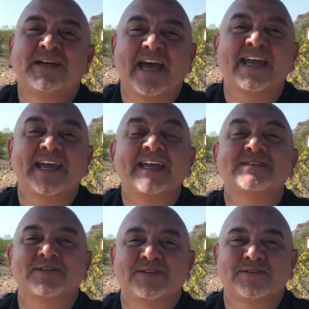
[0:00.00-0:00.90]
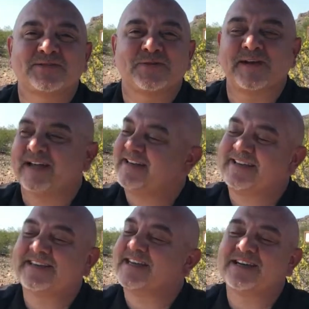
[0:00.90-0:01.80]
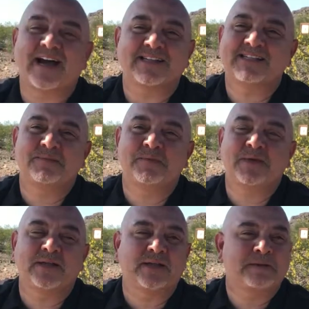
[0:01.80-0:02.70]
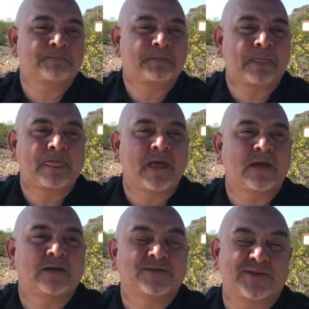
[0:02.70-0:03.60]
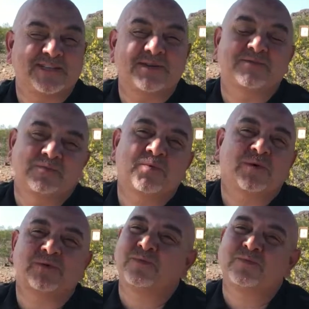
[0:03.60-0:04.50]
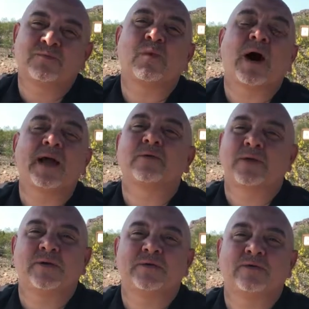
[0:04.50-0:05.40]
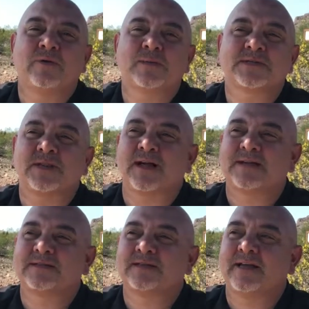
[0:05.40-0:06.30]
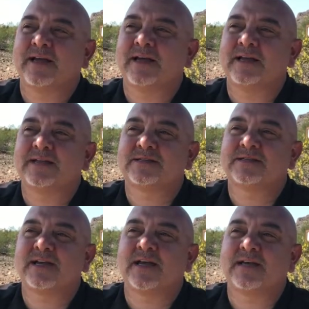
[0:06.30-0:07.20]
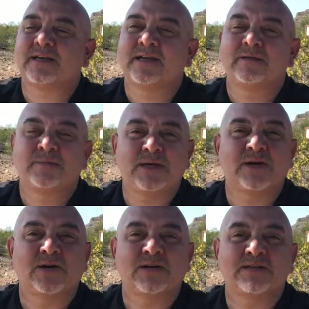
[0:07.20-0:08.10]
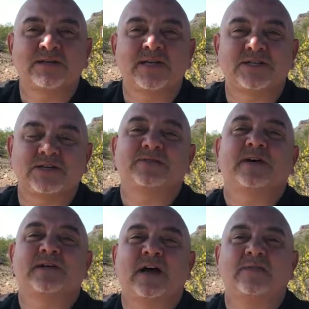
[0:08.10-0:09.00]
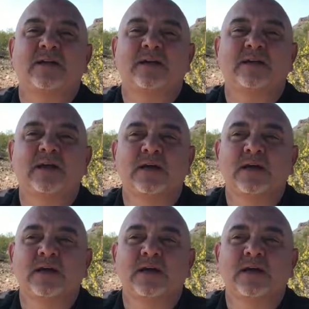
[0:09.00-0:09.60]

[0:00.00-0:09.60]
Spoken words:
getting into this story, I did not seem appealing. So I said, "Why are we going to aerobics class?" And he said, because he just found out that